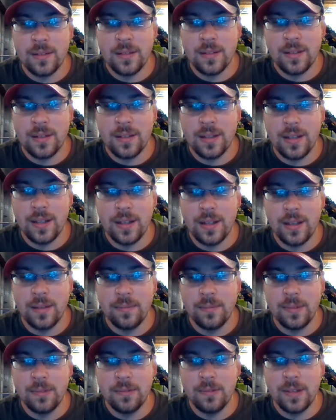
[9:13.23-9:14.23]

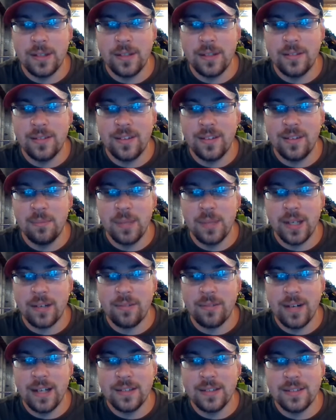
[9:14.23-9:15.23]
you want to use the Bic
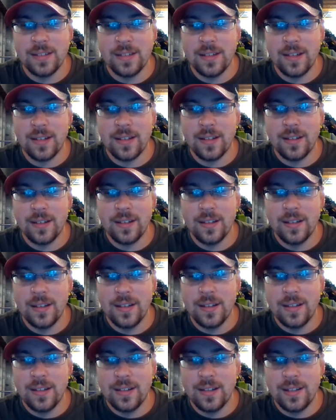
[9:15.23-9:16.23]
round stick.
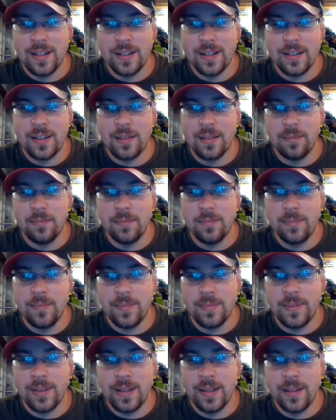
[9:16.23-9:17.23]
That's the
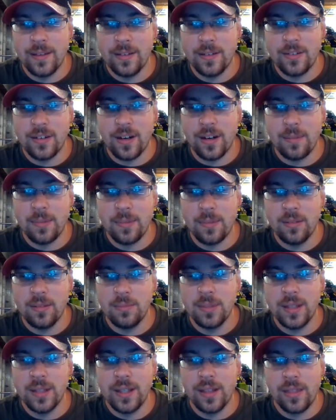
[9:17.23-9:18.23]
Sharpie will
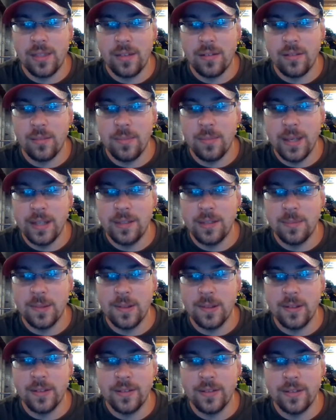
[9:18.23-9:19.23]
bleed through the
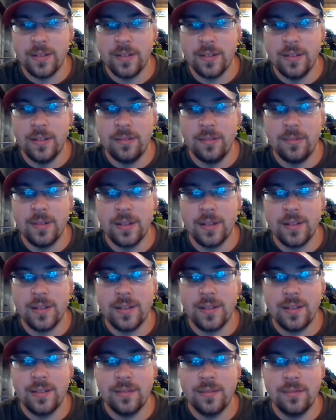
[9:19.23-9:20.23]
baseball, so you don't want
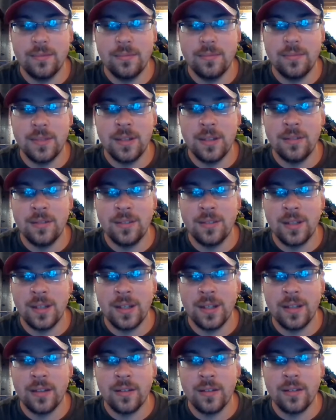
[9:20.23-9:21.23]
to use any other